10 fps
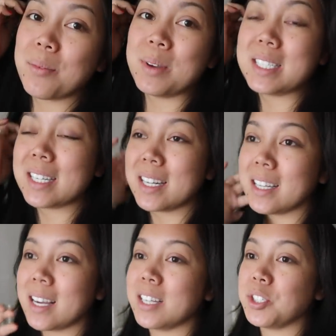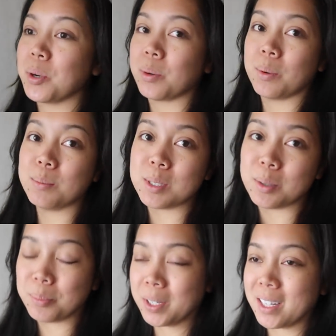night we didn't get into our room
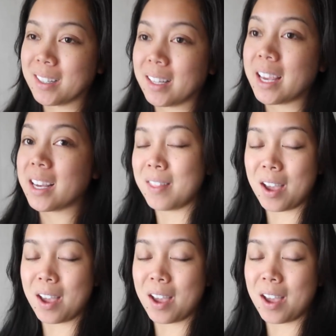till pretty late.